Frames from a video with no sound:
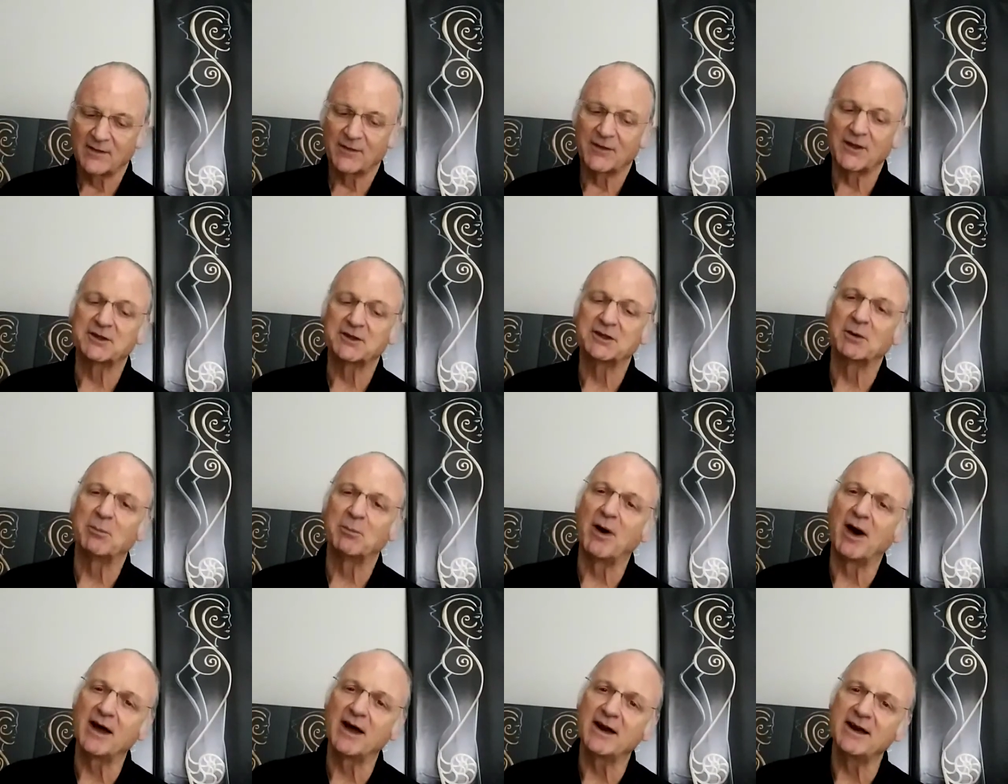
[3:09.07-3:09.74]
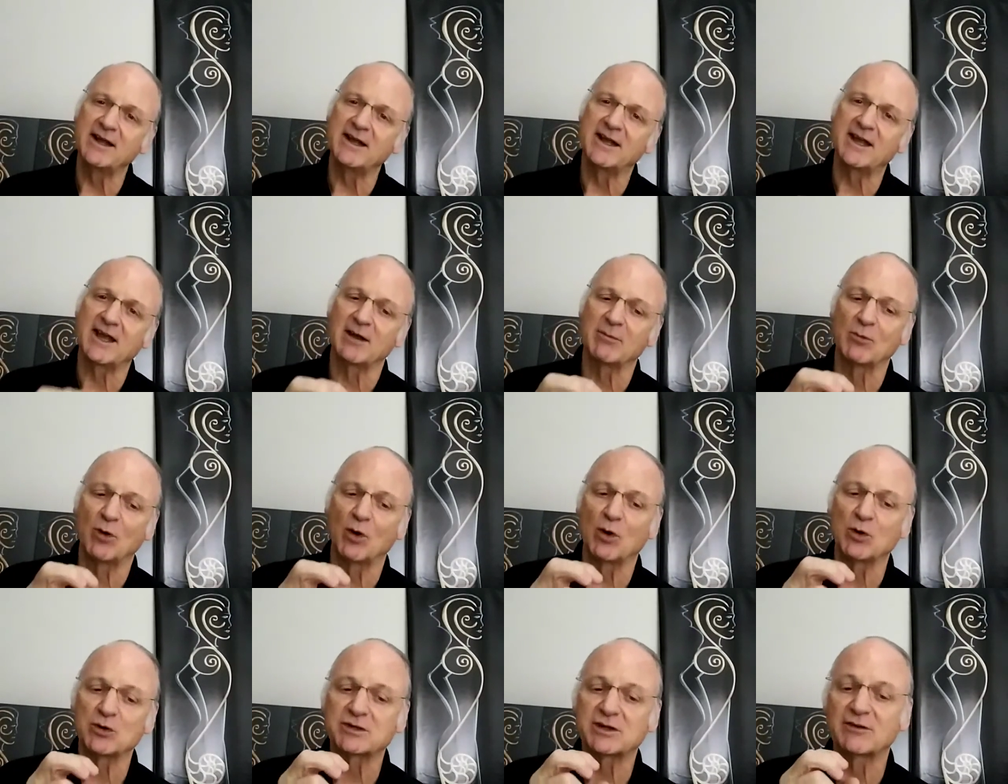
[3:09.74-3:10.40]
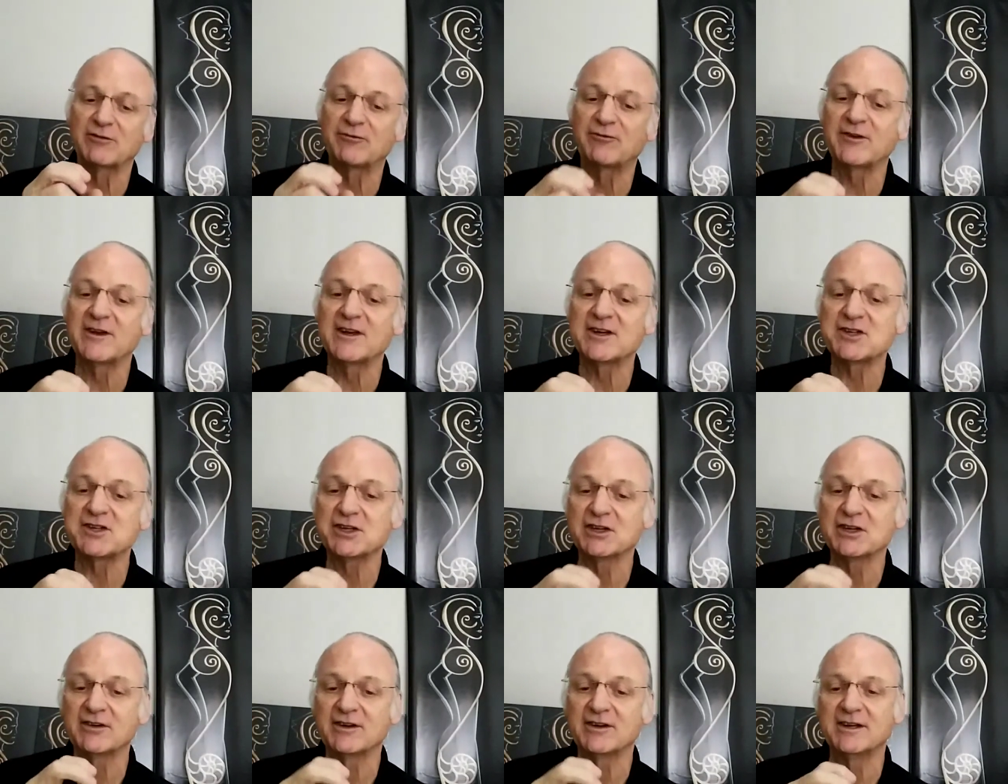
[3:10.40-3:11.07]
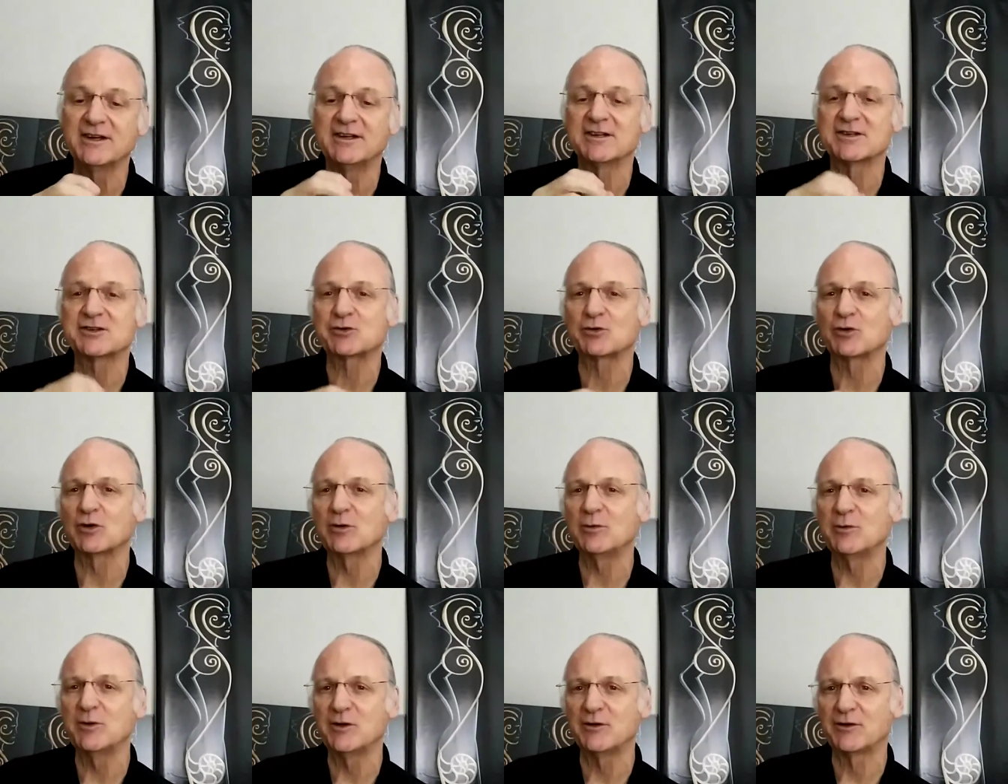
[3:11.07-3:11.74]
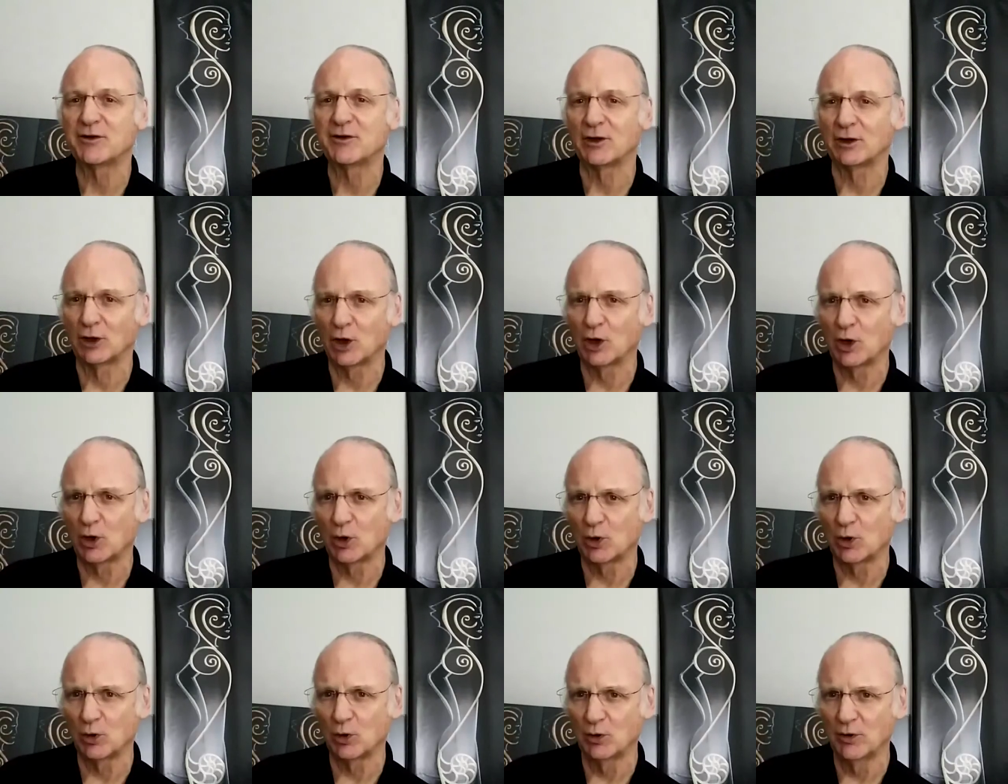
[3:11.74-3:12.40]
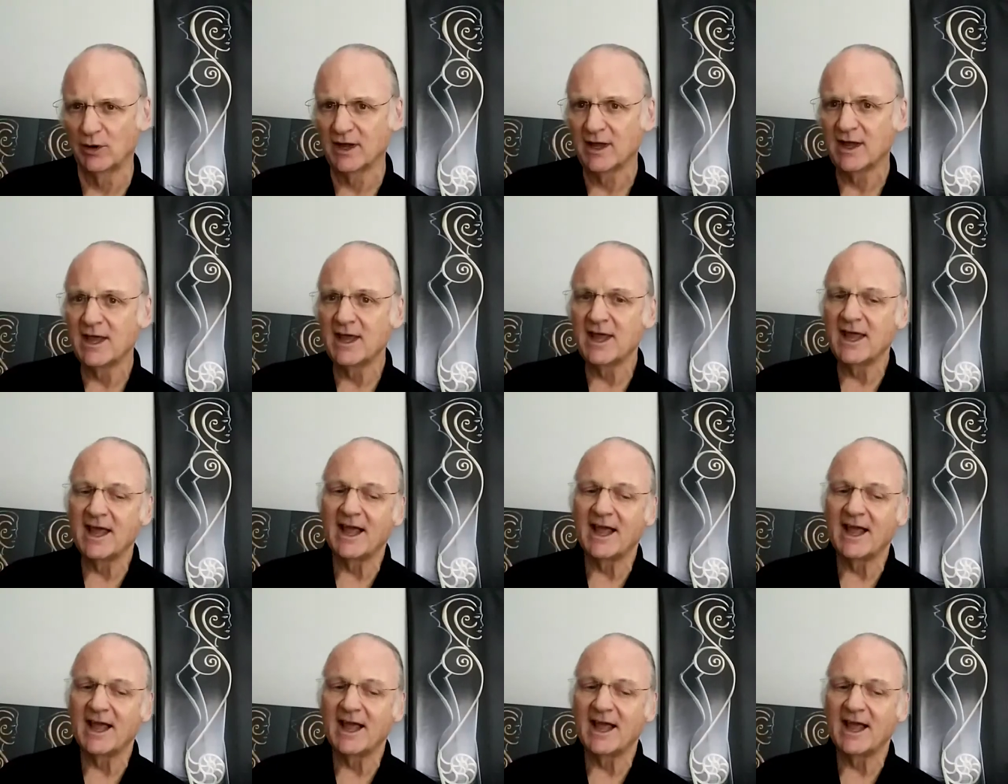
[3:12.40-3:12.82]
that the body can most efficiently distribute the load